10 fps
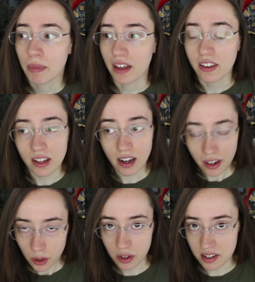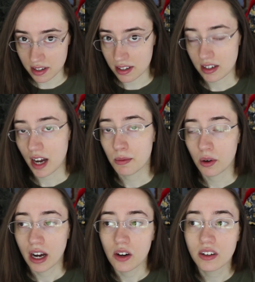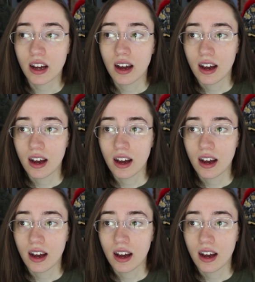and the thing i noticed this time around